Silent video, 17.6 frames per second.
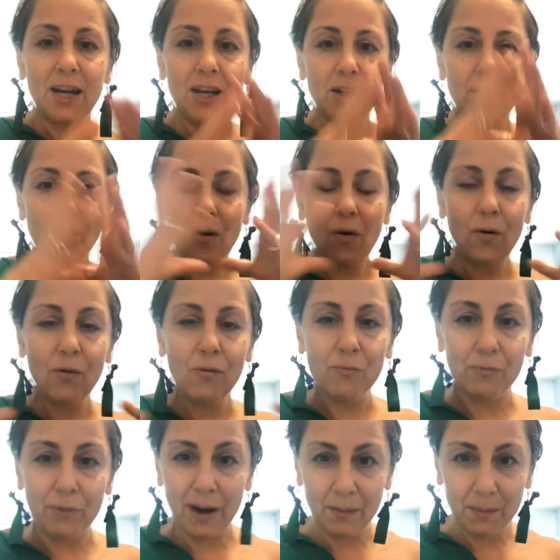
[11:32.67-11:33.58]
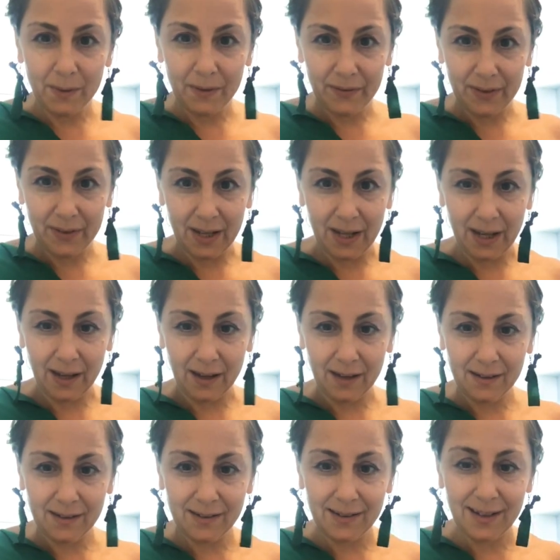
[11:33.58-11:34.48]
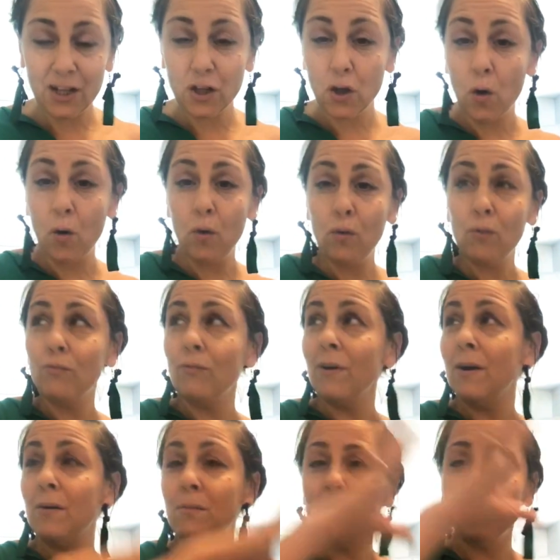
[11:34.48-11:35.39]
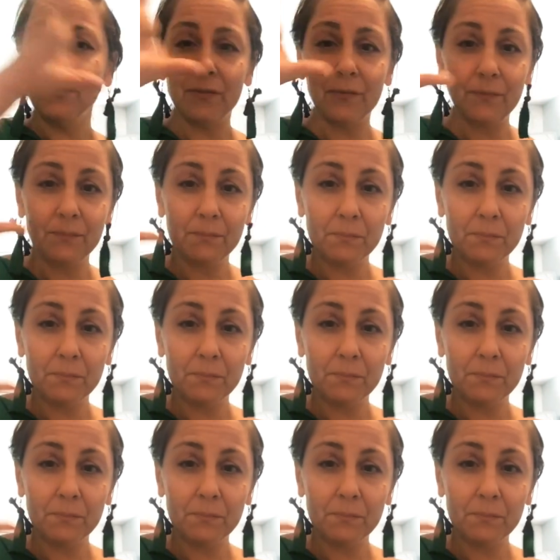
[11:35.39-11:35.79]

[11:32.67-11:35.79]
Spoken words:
in the whole realm of things, in the whole realm of